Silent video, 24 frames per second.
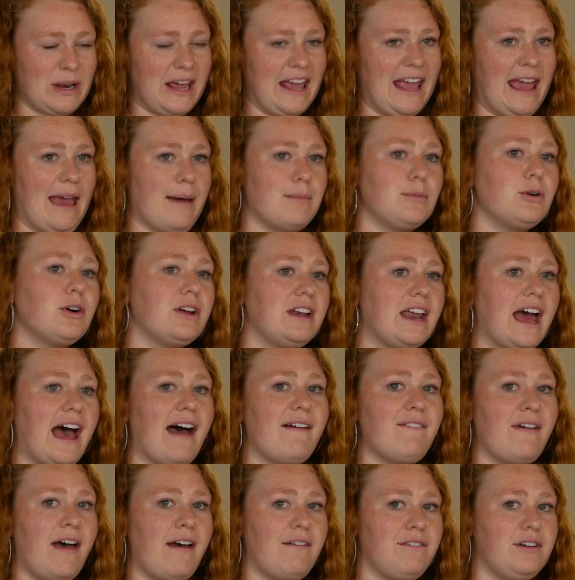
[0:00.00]
but I am going to
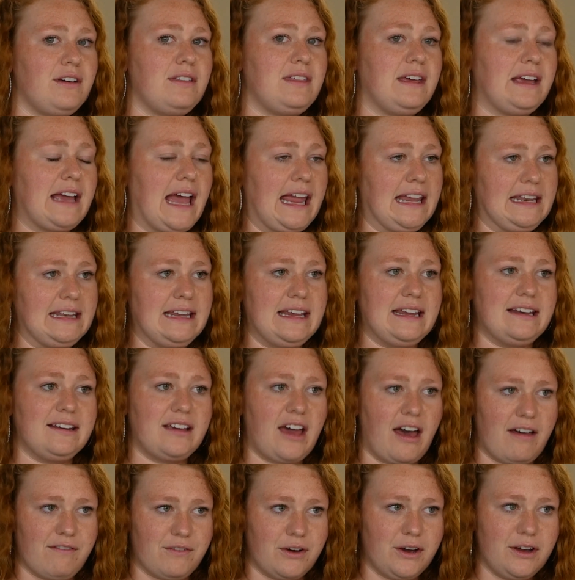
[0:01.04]
have everything I need
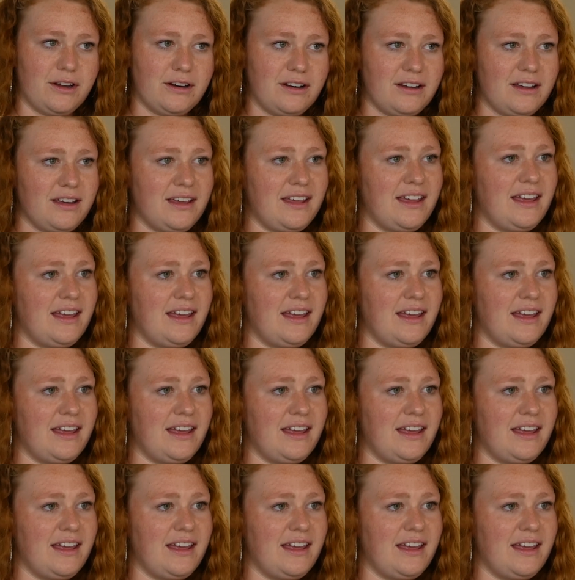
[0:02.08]
covered.